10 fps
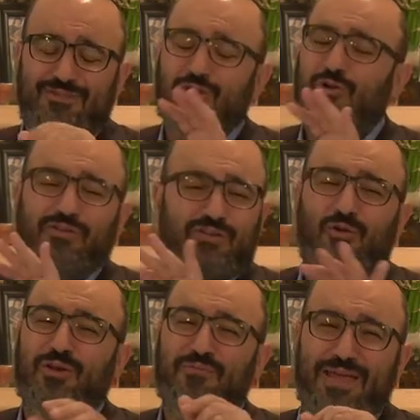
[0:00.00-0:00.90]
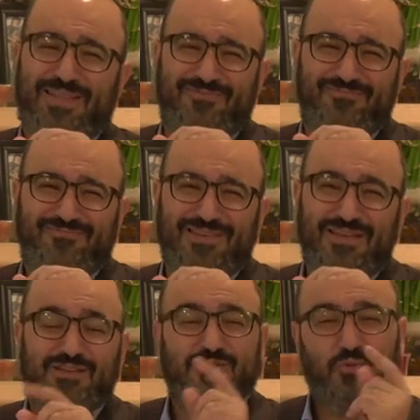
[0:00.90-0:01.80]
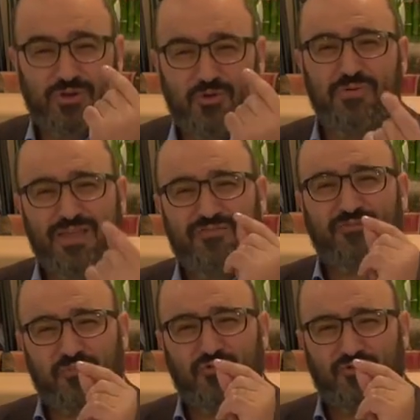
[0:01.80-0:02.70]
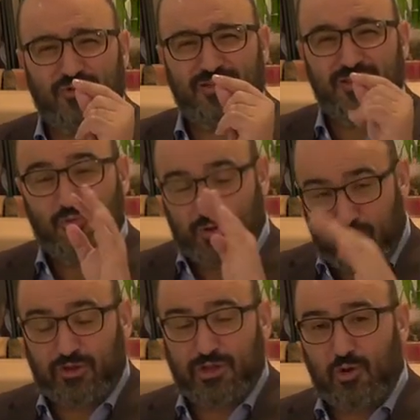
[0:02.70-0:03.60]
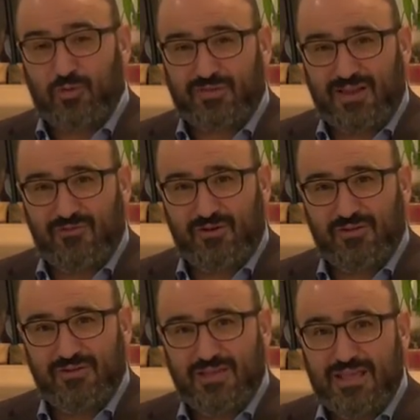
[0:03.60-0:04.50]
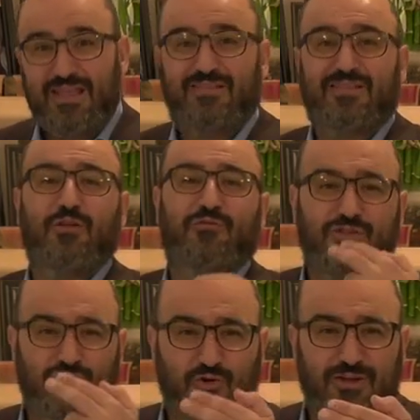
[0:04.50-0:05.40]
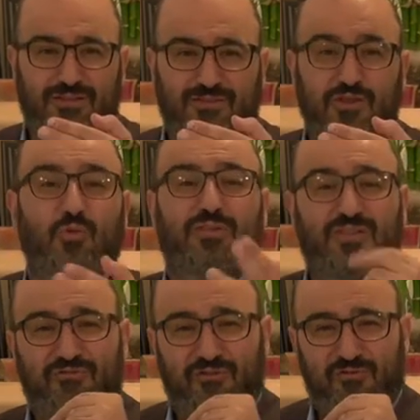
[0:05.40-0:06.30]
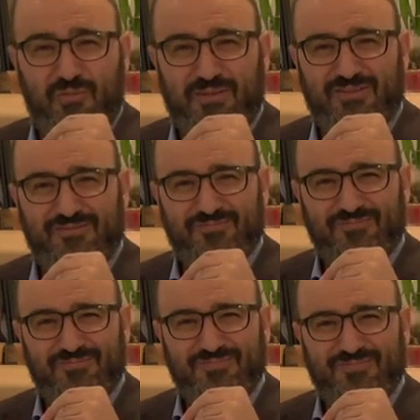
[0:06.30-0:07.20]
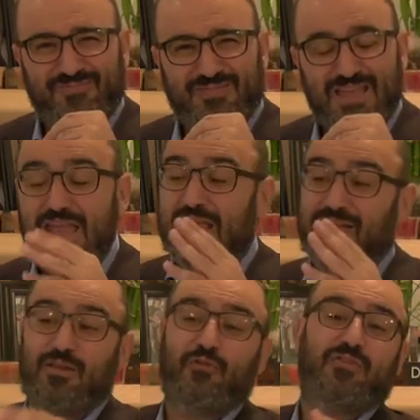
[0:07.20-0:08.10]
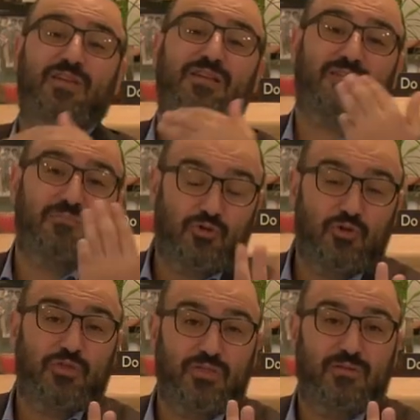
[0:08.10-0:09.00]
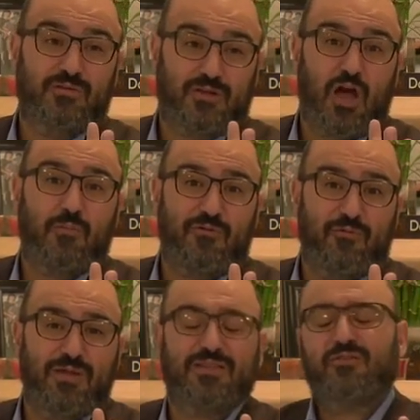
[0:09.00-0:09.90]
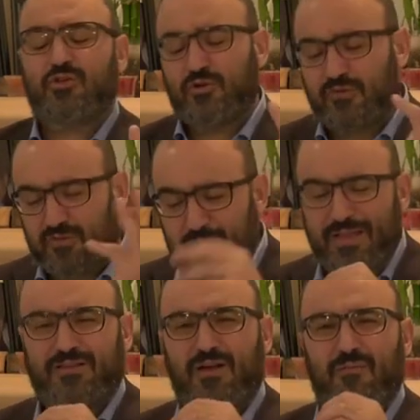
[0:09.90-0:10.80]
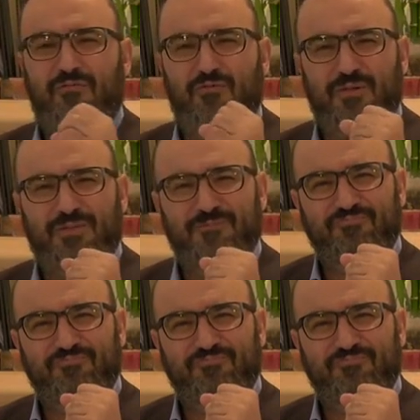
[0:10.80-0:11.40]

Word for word: You're going to see only bad. So when you behave spiritually, when you're on the lowest level, instead of enjoy it, you will suffer from it. Instead of seeing some good karma from it, you're going to see bad karma from it.